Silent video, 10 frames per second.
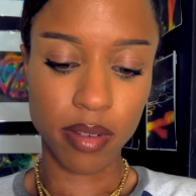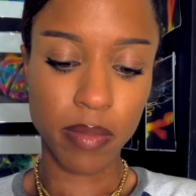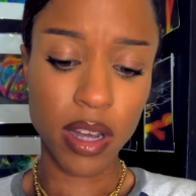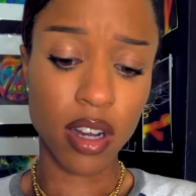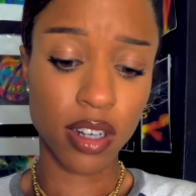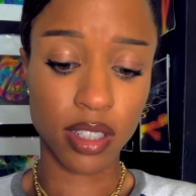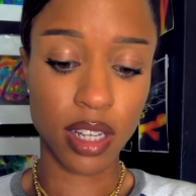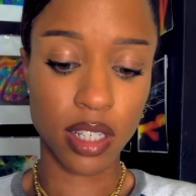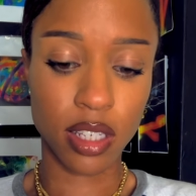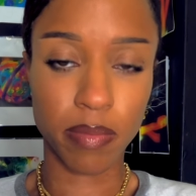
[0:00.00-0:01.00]
my cards
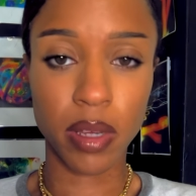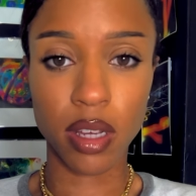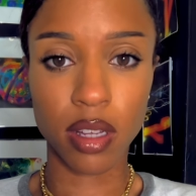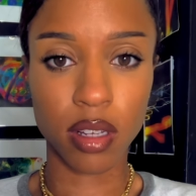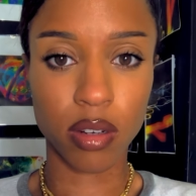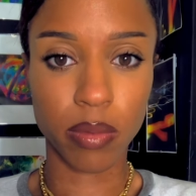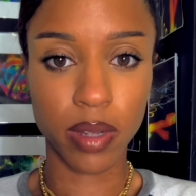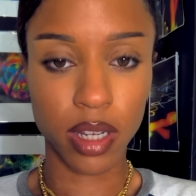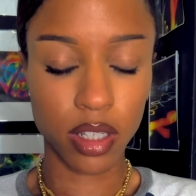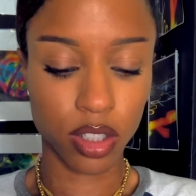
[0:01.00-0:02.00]
like to be a little
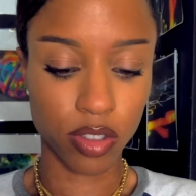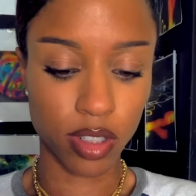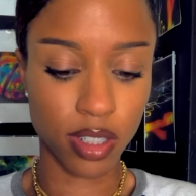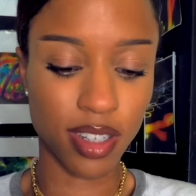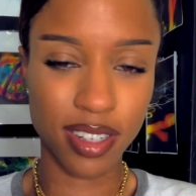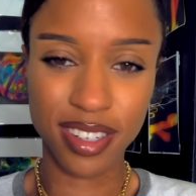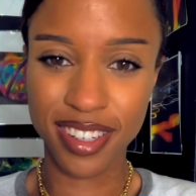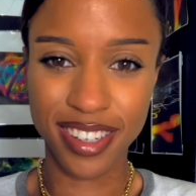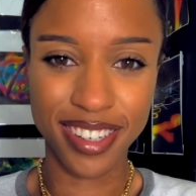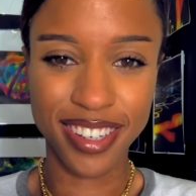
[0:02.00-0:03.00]
bit extra. I
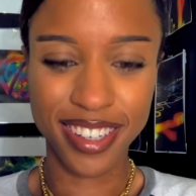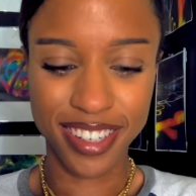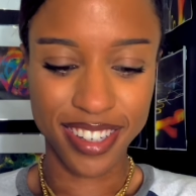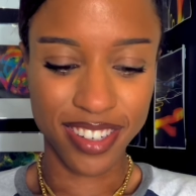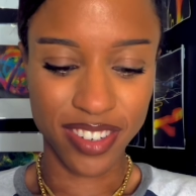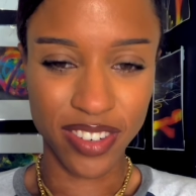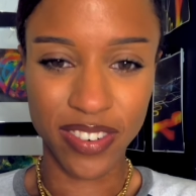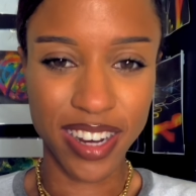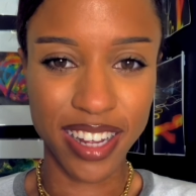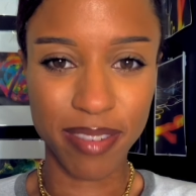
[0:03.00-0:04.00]
don't know
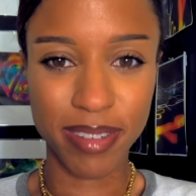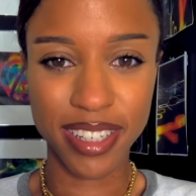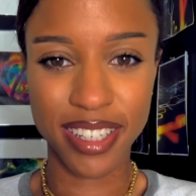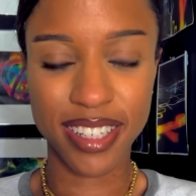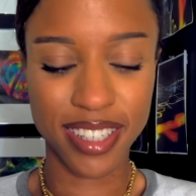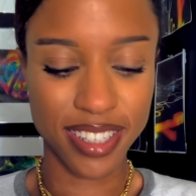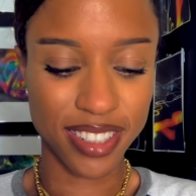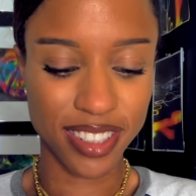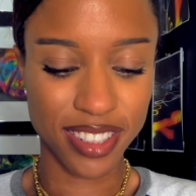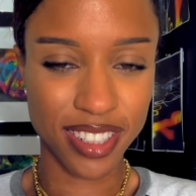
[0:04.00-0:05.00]
why, but it
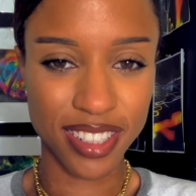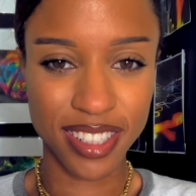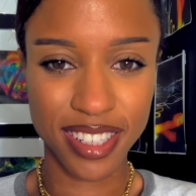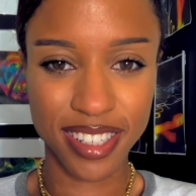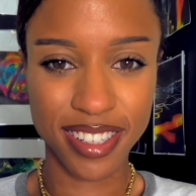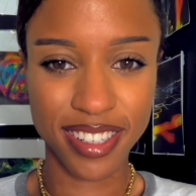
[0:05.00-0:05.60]
just does.